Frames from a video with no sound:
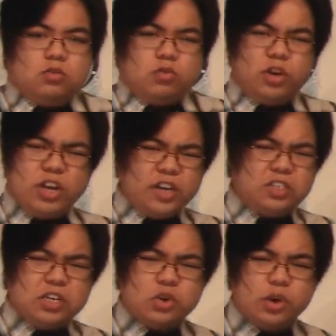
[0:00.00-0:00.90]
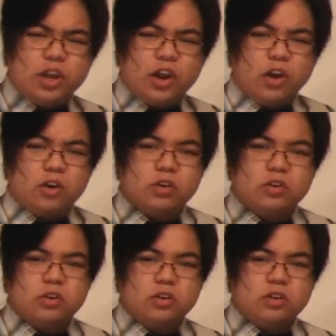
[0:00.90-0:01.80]
What are you guys still doing here?
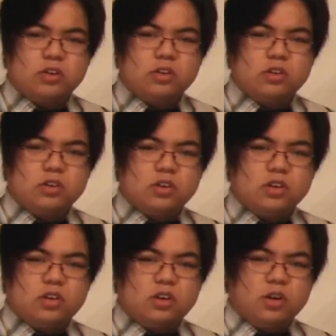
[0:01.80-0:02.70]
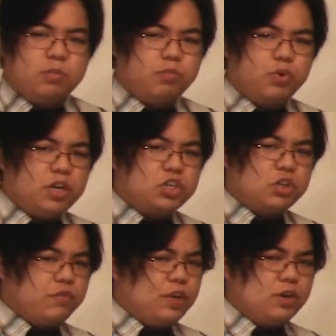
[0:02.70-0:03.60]
I'm pretty sure
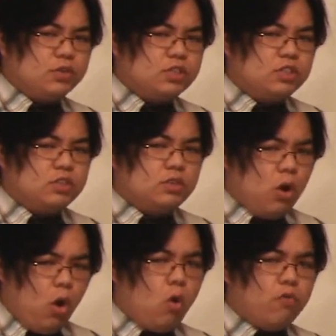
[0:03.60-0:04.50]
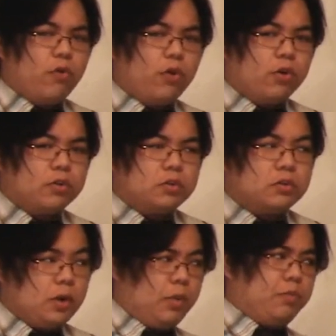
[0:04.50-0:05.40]
the video's over.
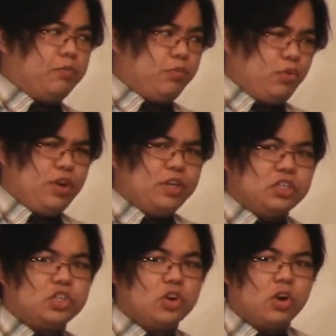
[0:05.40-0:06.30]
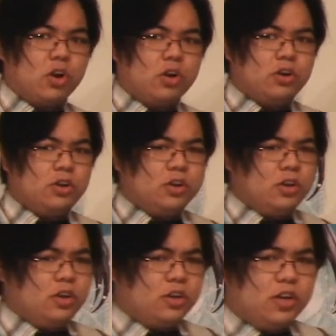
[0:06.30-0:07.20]
I'm pretty sure.
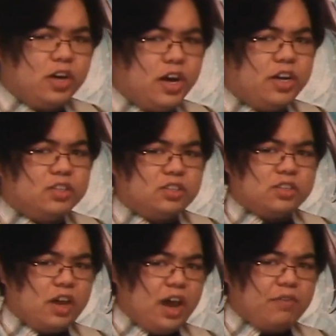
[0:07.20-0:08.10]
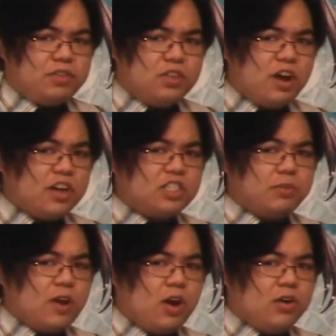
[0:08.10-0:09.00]
Because I've talked
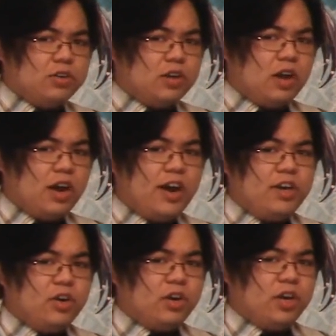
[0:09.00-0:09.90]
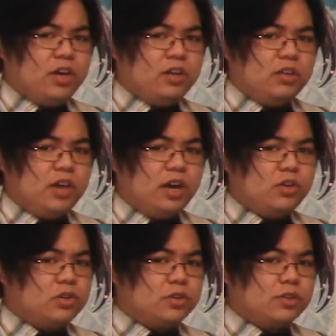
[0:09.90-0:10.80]
about Haiyore
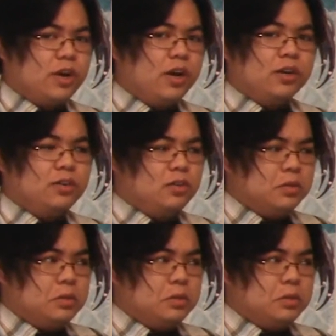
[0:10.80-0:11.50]
Nyaruko-san,